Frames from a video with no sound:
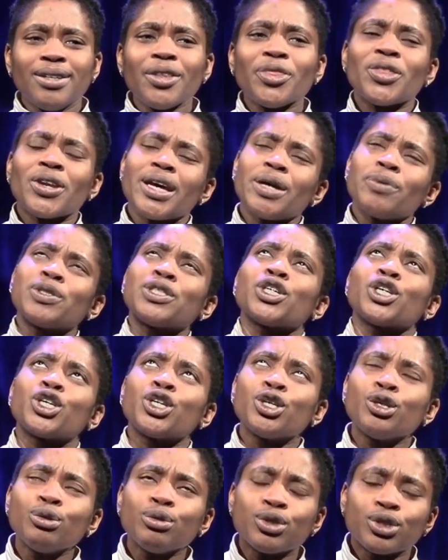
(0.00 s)
Not that I was a
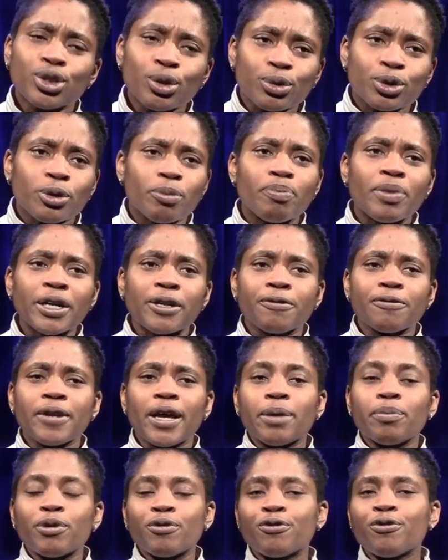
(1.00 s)
huge social
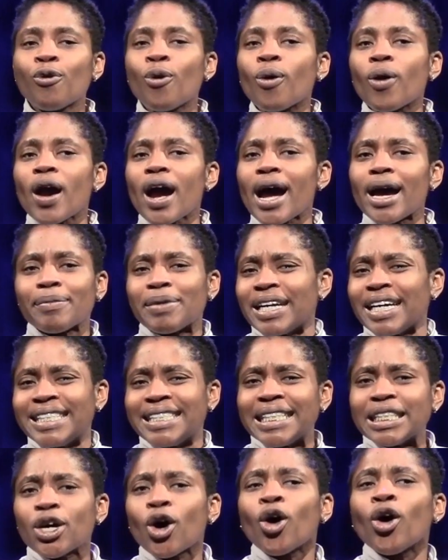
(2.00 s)
butterfly before. I mean, I
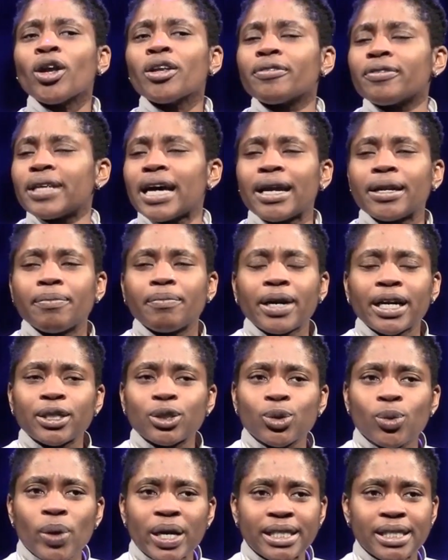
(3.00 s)
did all of that in my
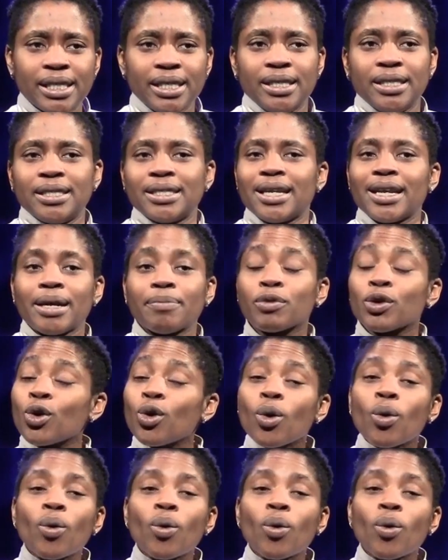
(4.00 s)
20s, and I'm